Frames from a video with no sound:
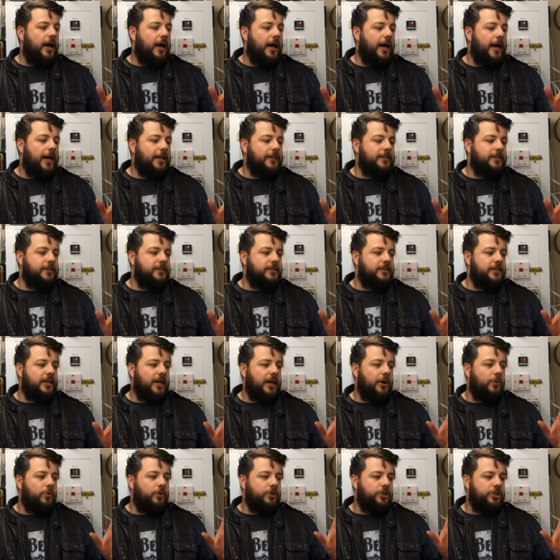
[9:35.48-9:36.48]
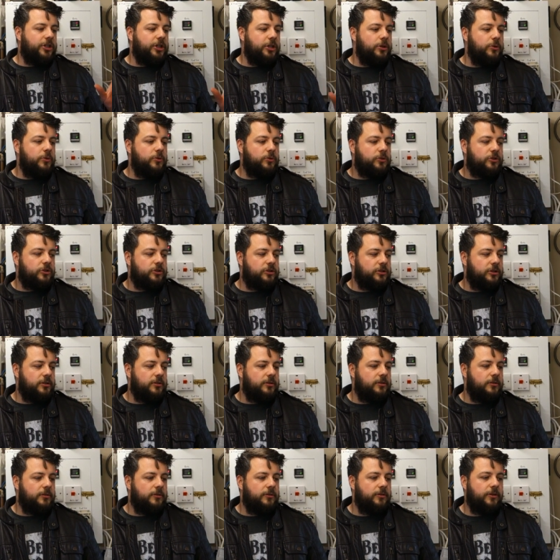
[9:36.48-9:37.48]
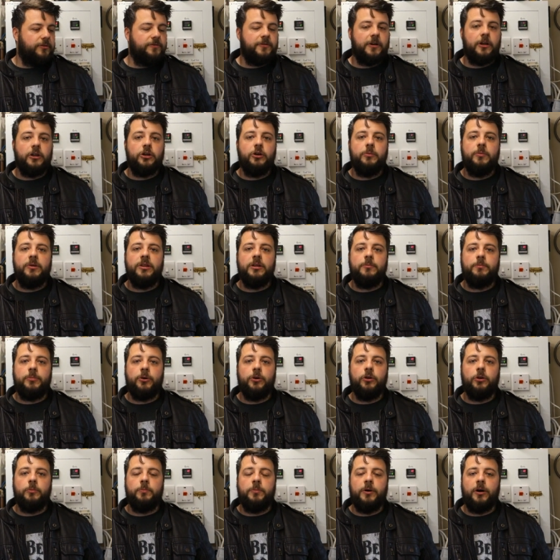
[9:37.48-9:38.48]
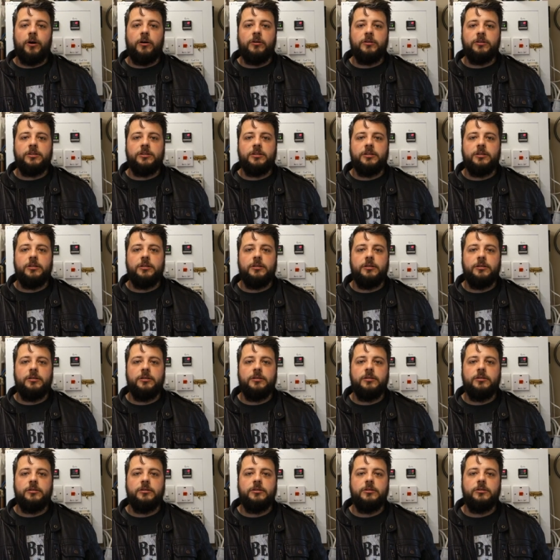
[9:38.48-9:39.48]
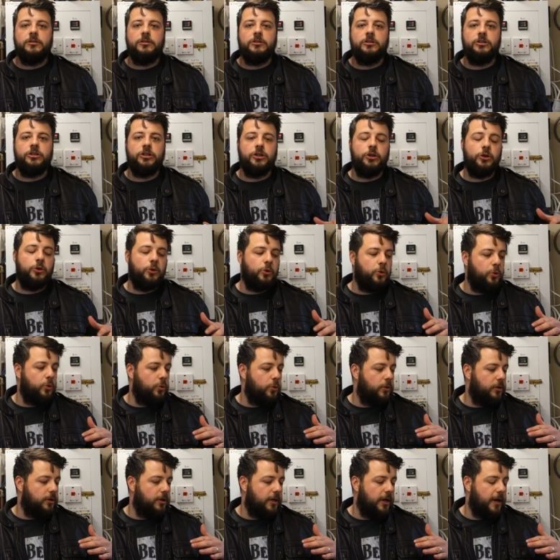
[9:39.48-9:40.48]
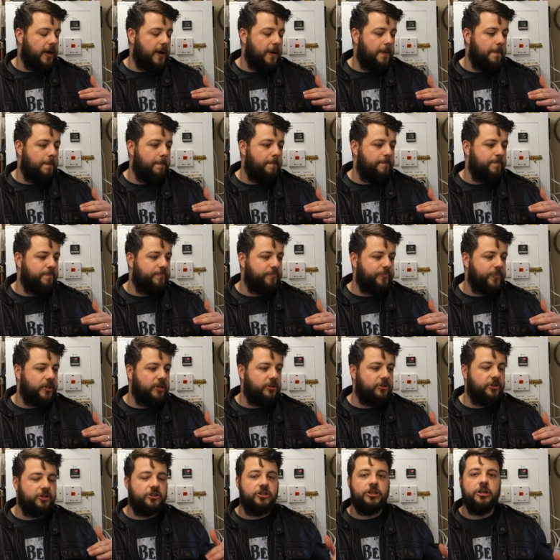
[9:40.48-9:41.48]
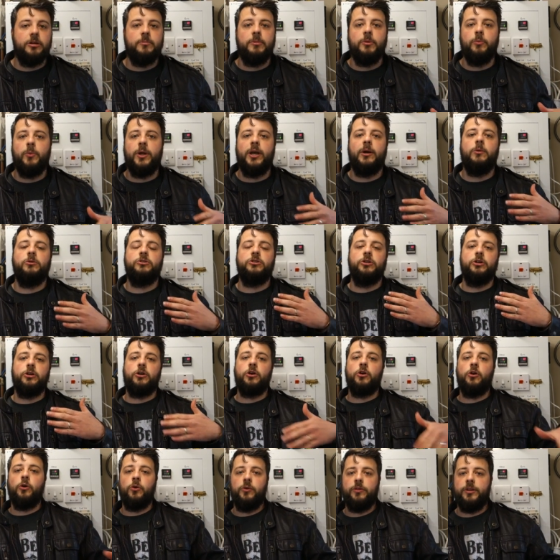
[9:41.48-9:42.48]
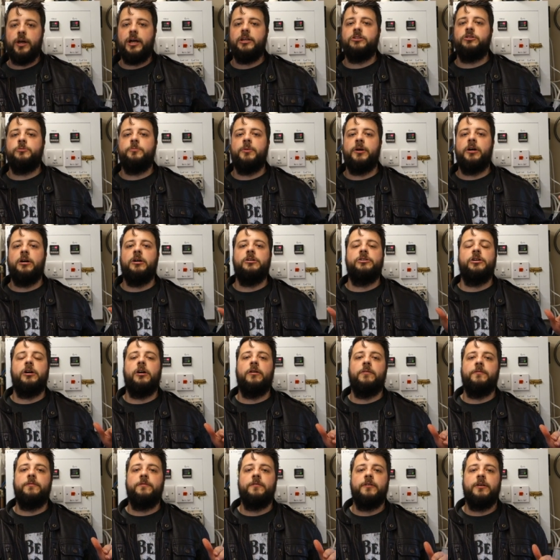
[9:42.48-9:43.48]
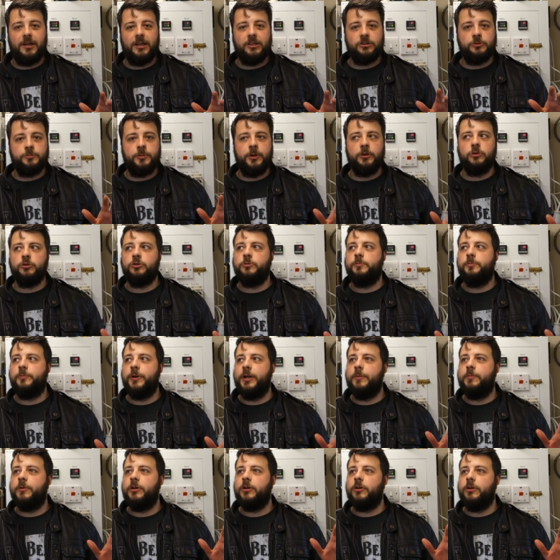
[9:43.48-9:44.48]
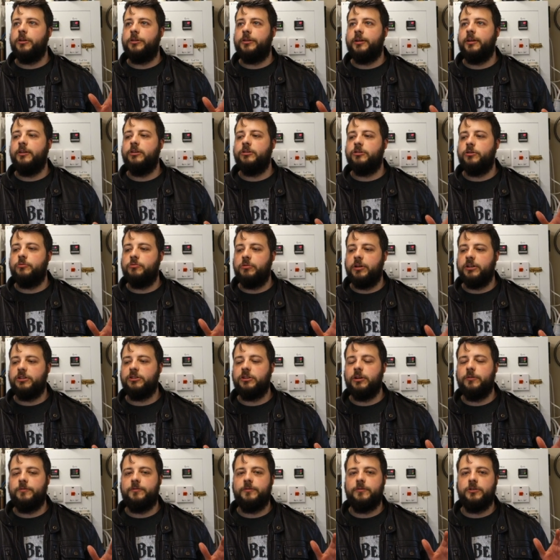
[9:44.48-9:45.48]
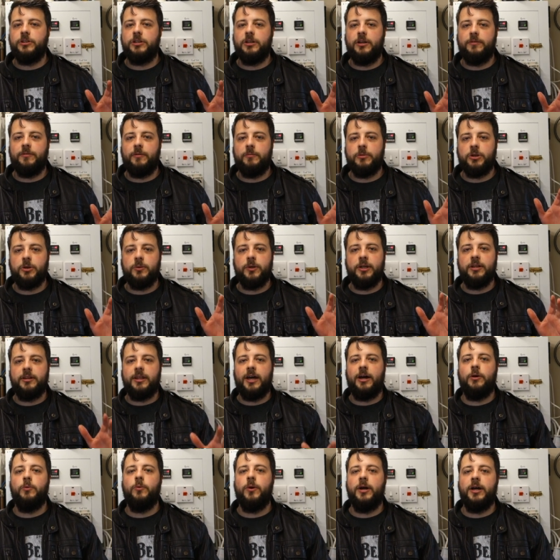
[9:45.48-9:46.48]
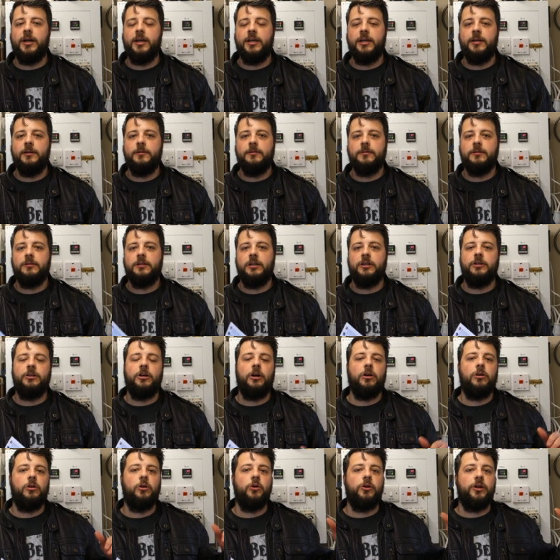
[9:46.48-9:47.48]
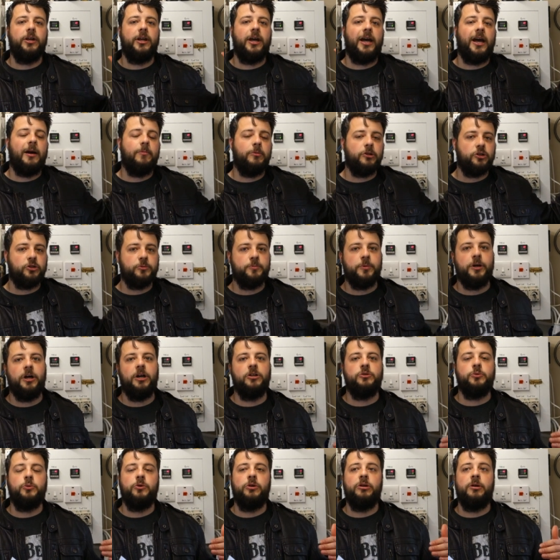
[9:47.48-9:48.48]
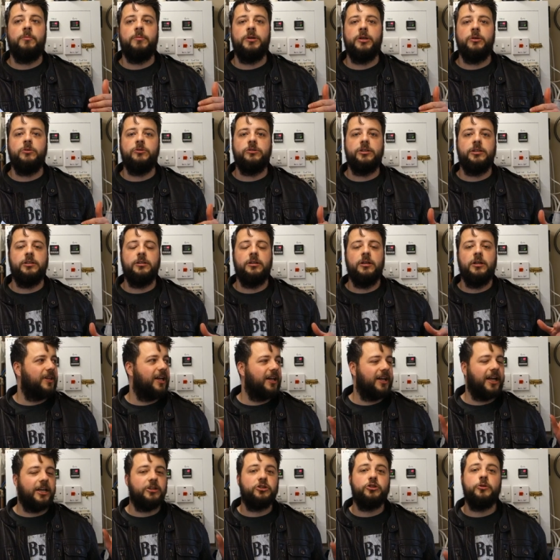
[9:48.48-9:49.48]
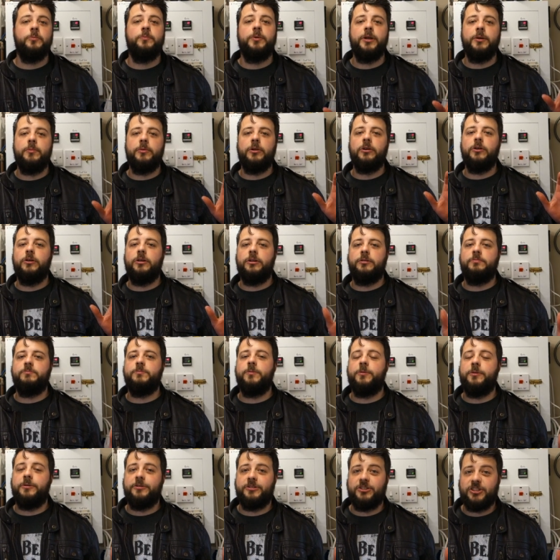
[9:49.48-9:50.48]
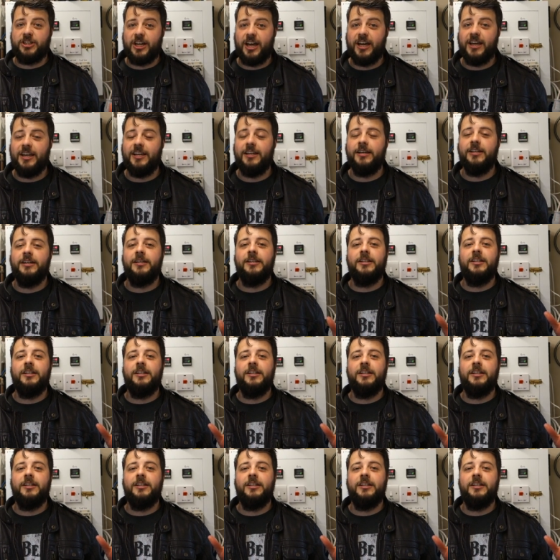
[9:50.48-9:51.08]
And I would use the volume in the boil pot to um, determine when I was going to cut that sparge off. I suppose people are going to think there's a risk of, if I'm doing it that way and not looking at how much sparge water I'm using, I guess some people are going to say